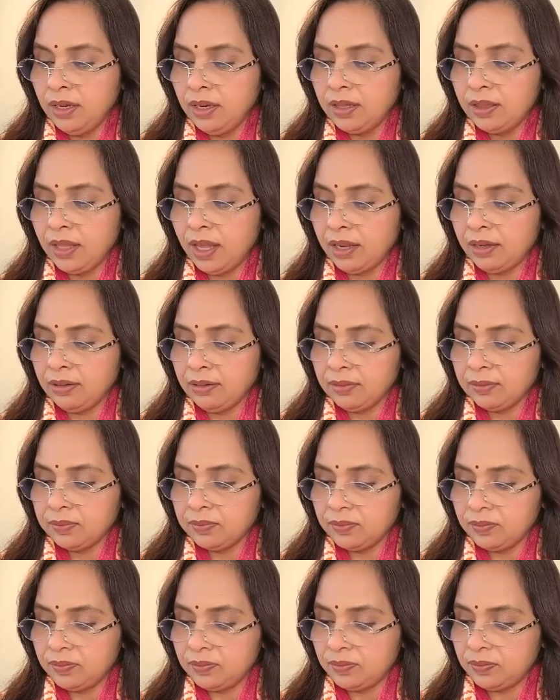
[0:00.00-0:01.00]
Then
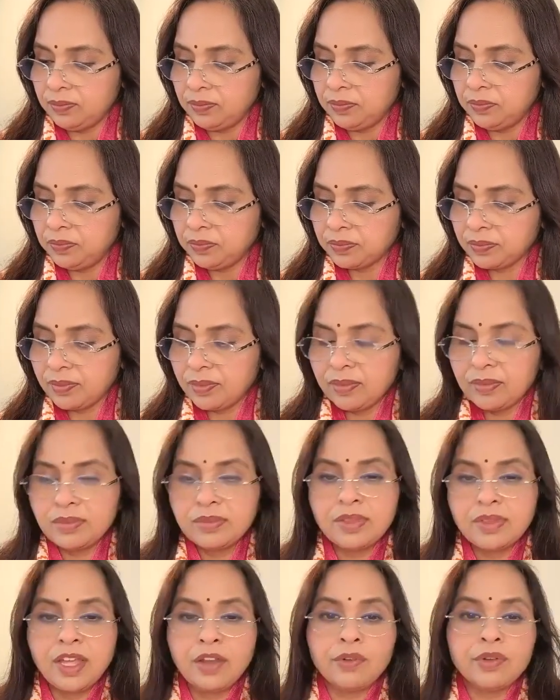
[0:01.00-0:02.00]

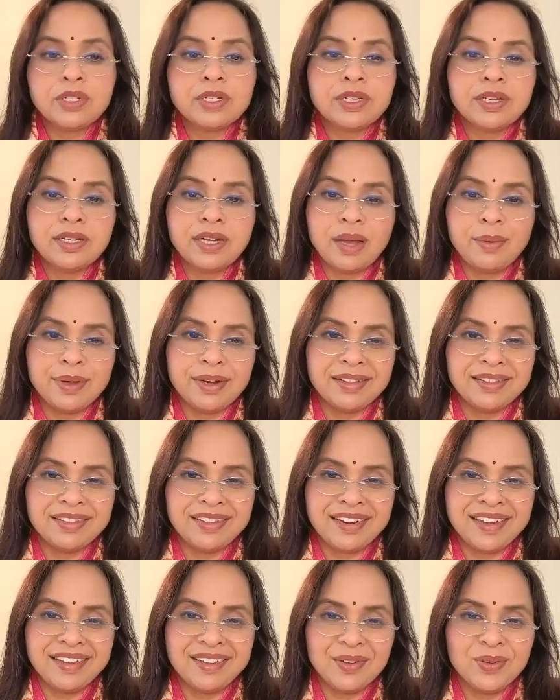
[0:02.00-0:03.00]
there was Sri Ramanand
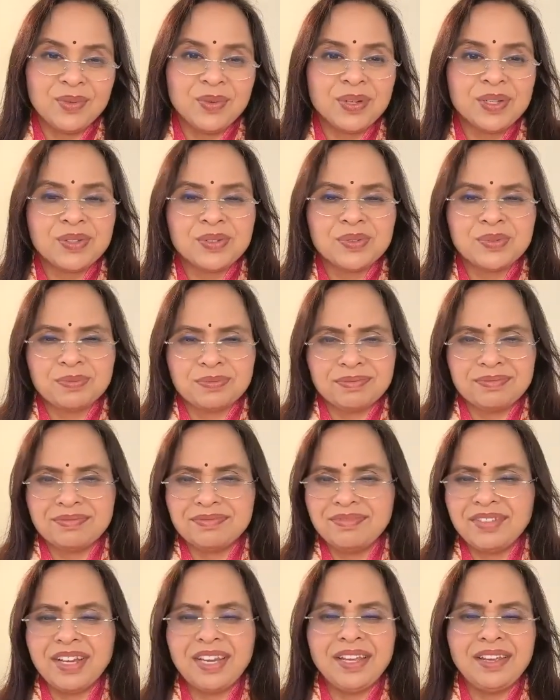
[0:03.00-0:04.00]
Rai, who was
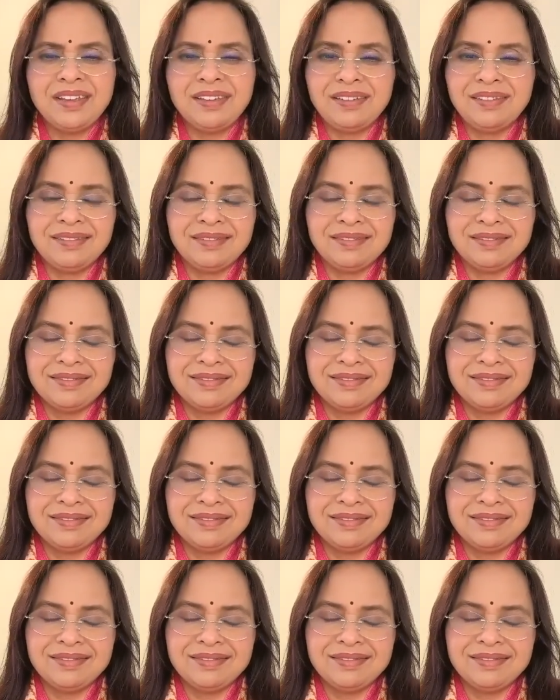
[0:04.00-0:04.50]
very,